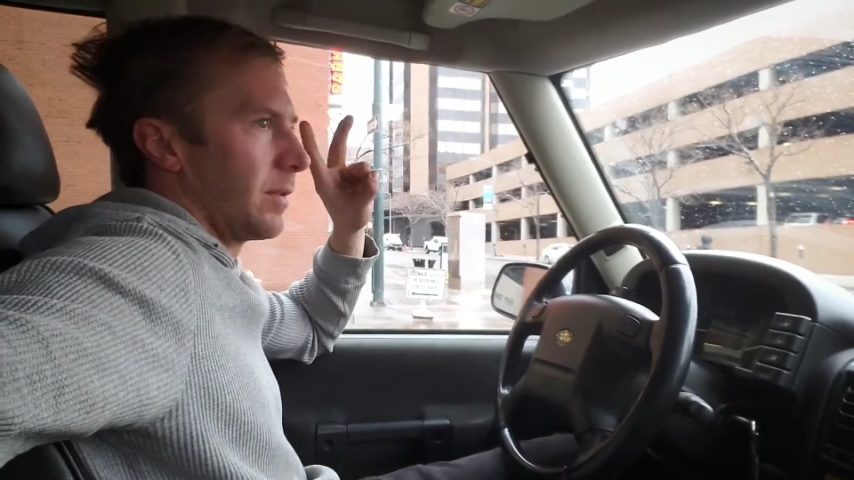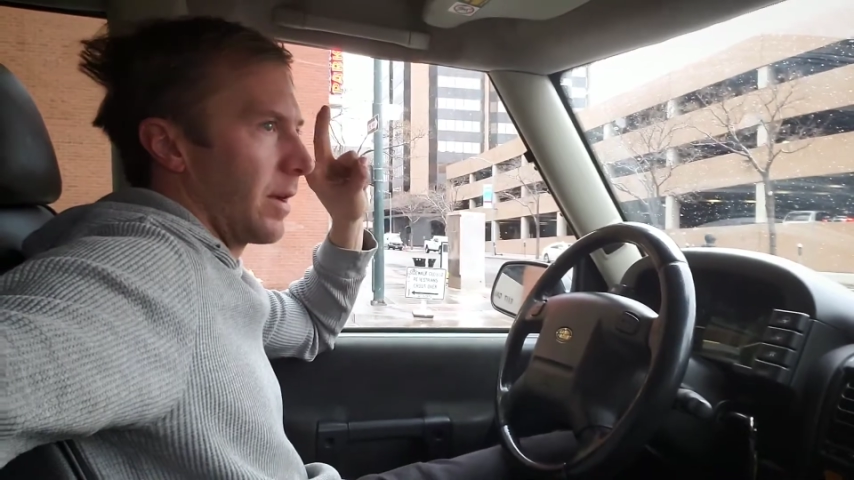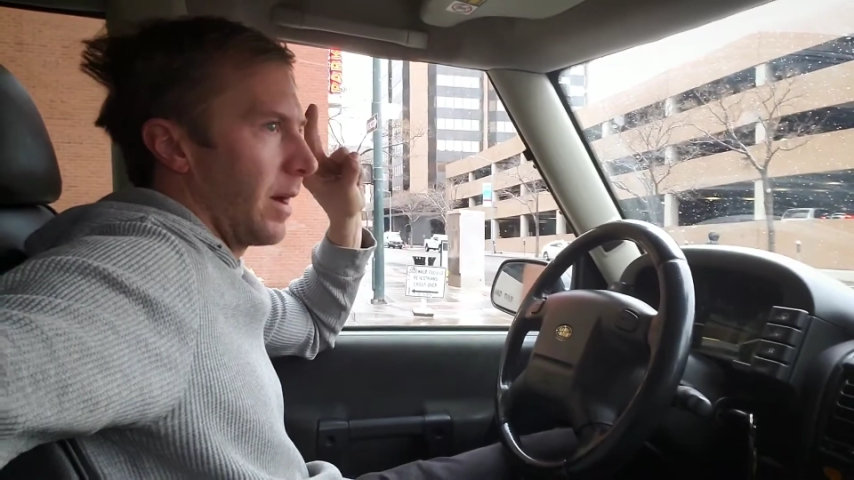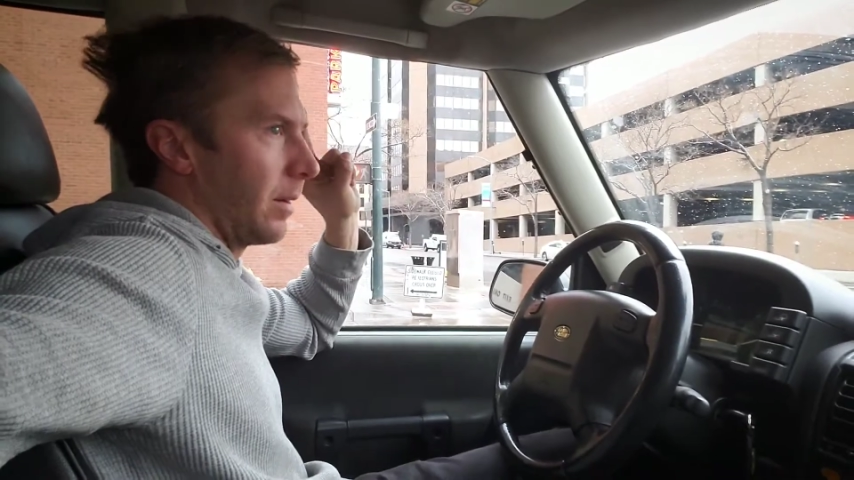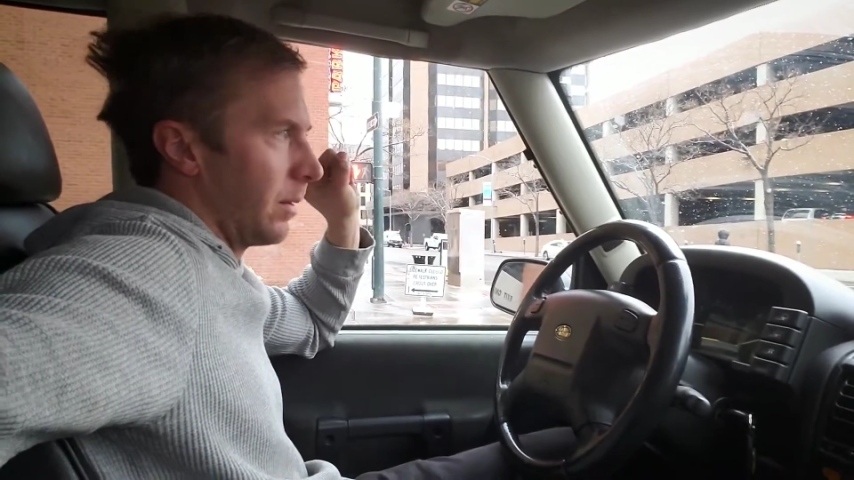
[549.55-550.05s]

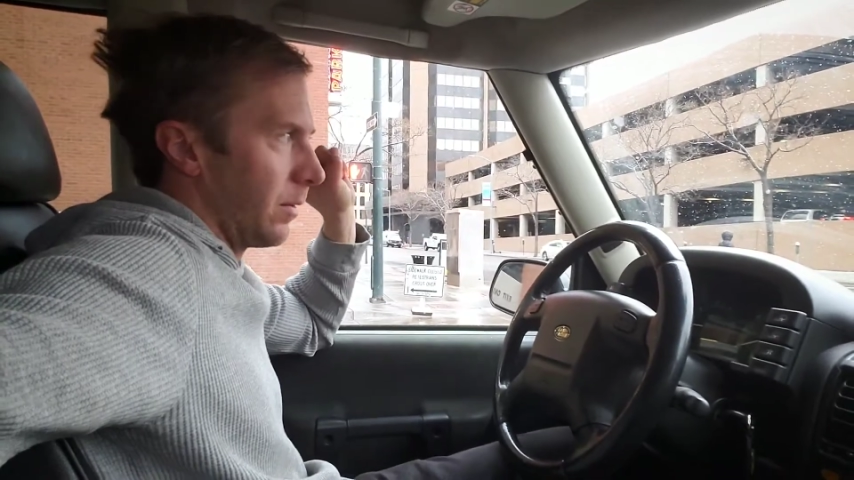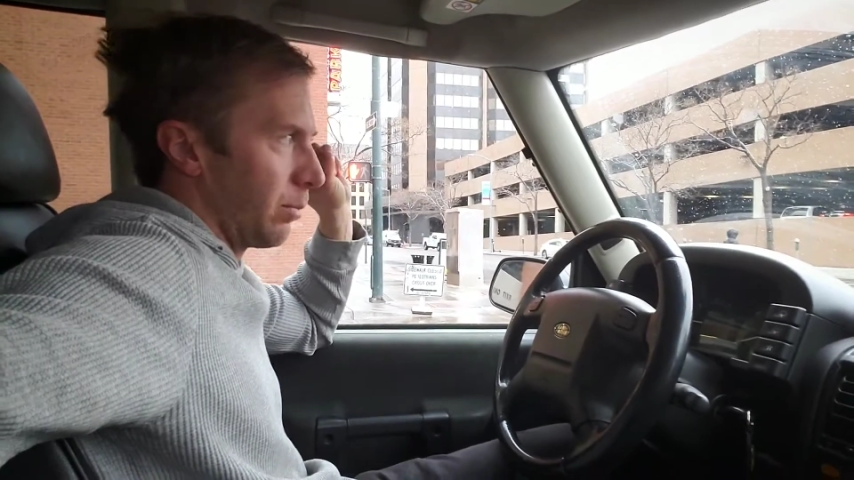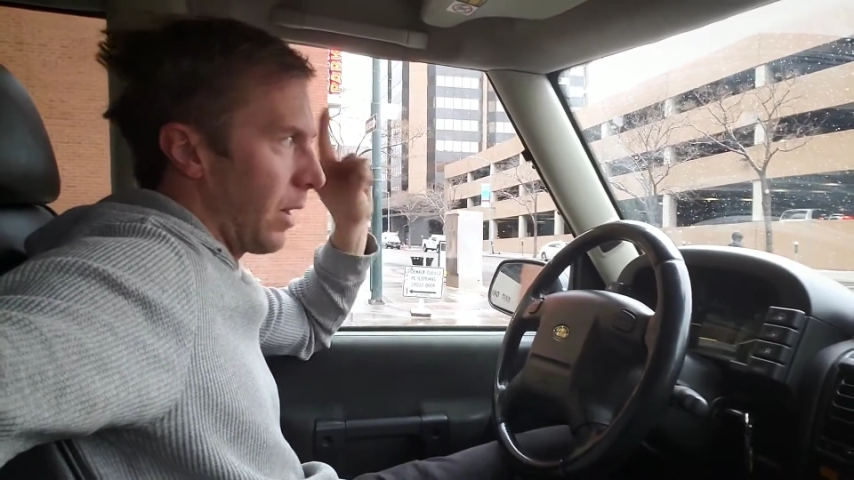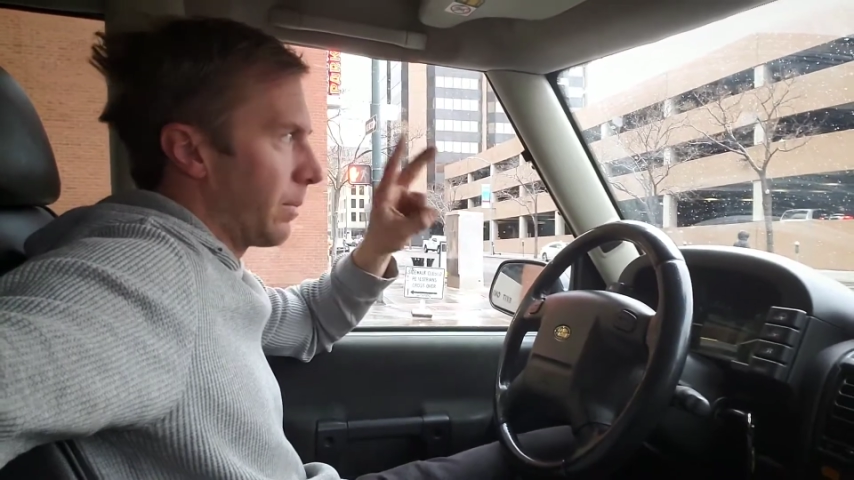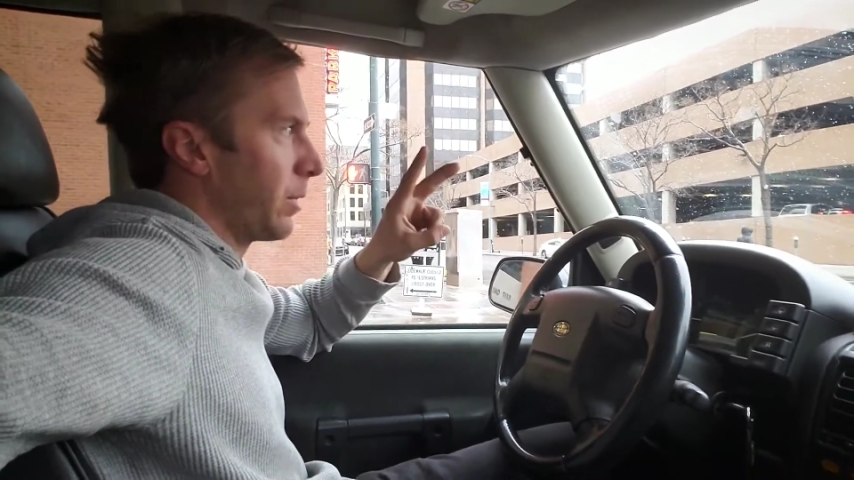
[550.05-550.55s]
it's
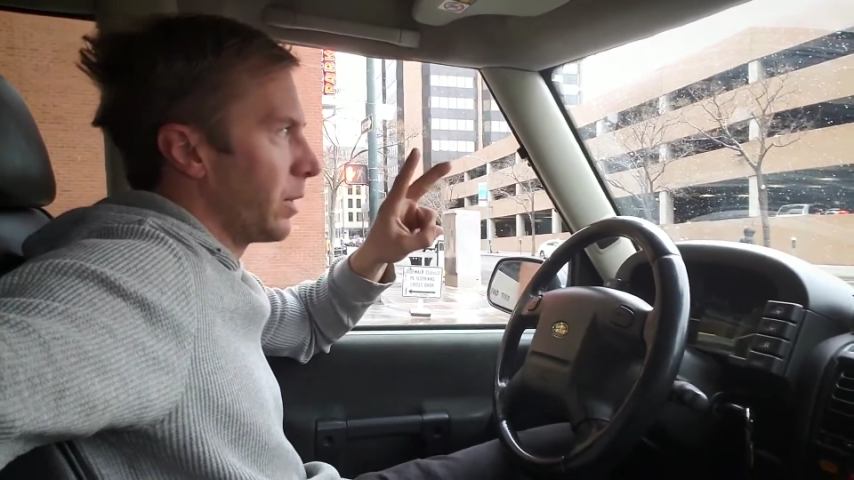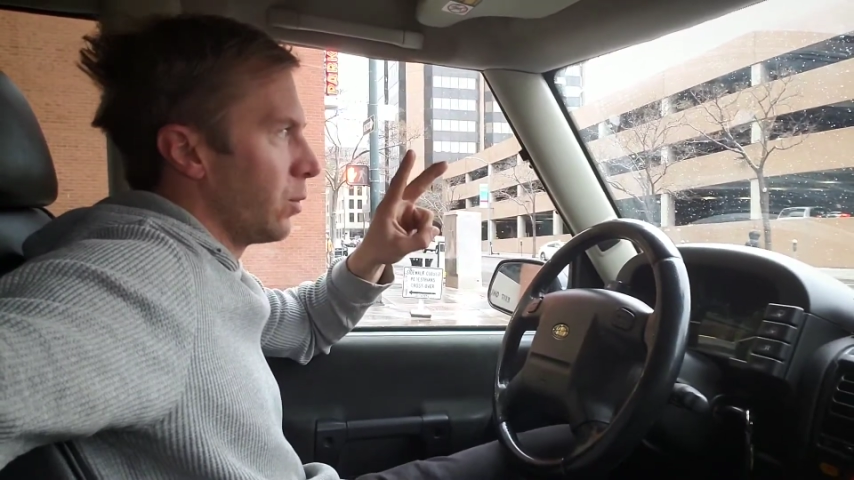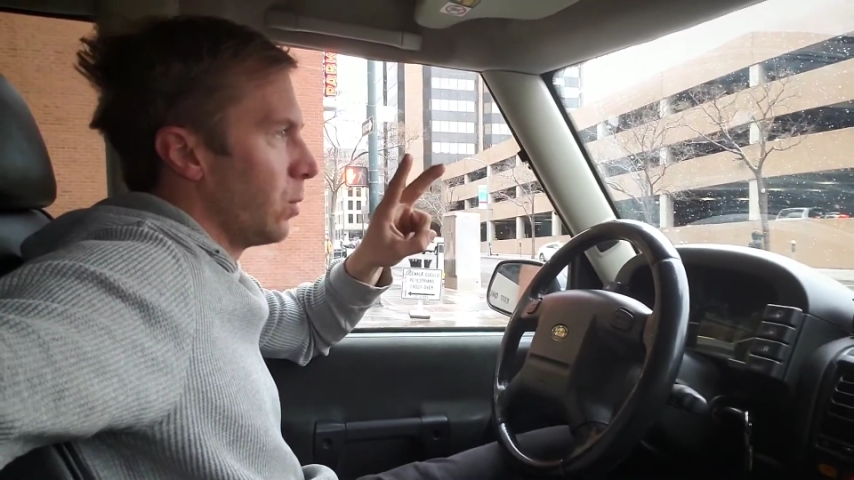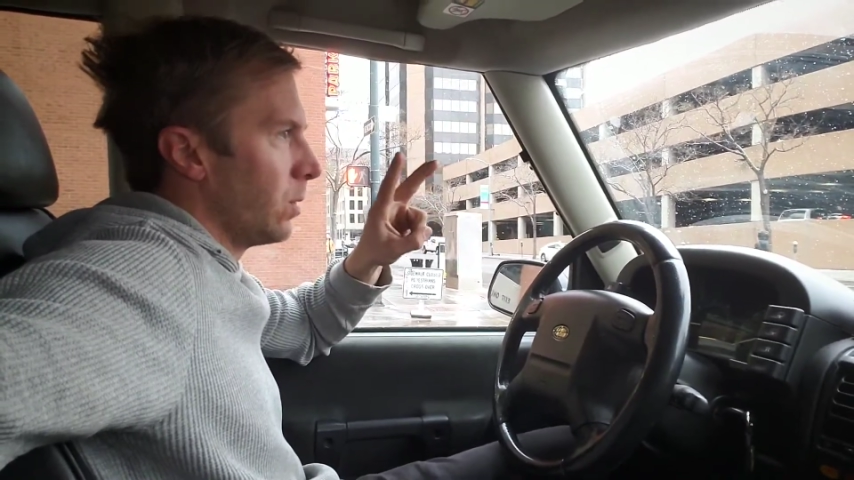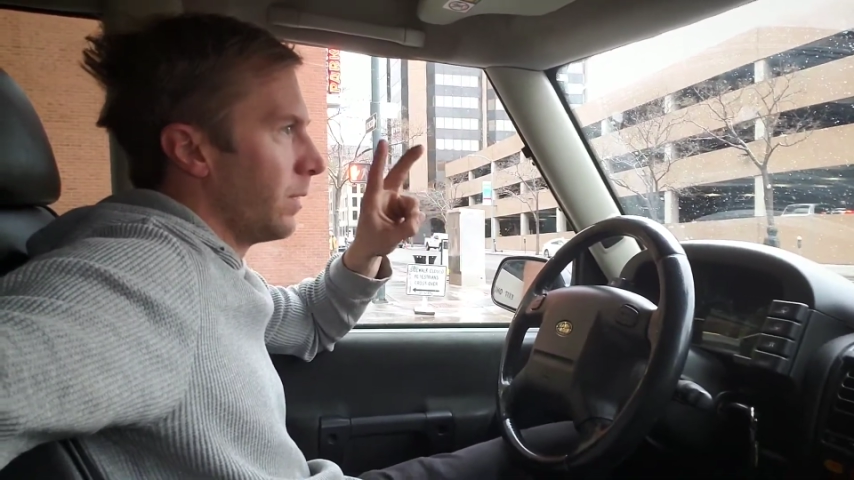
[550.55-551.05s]
properly
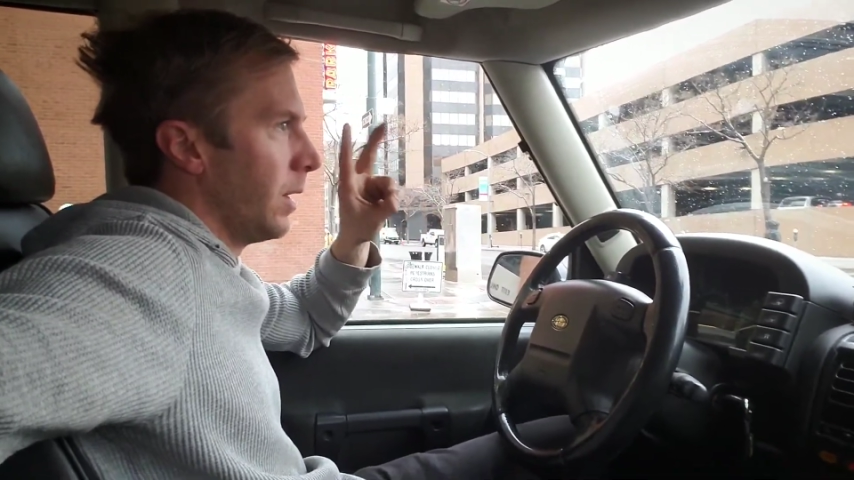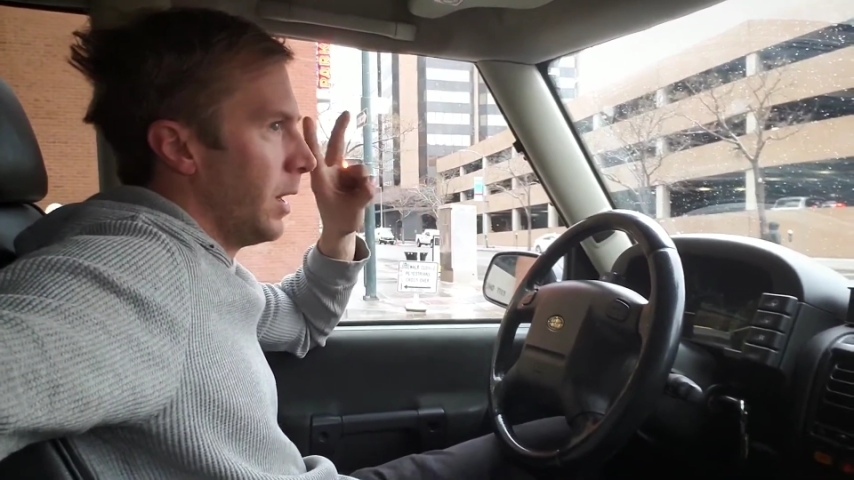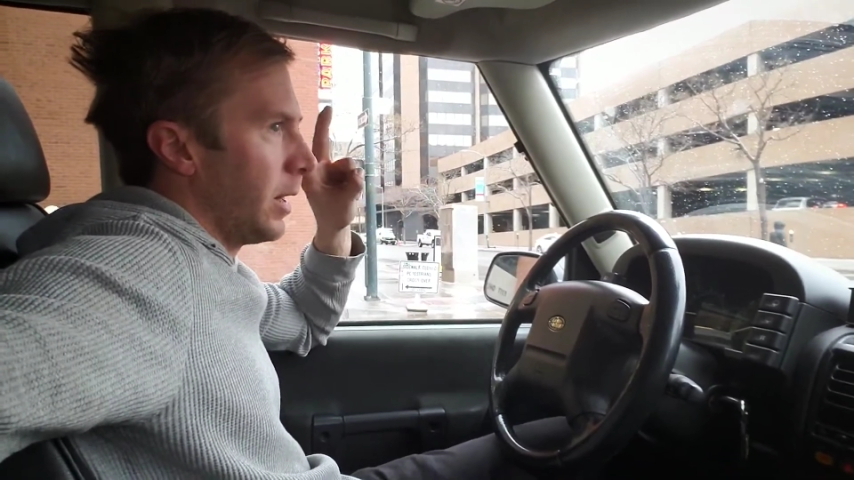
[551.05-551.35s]
cooled.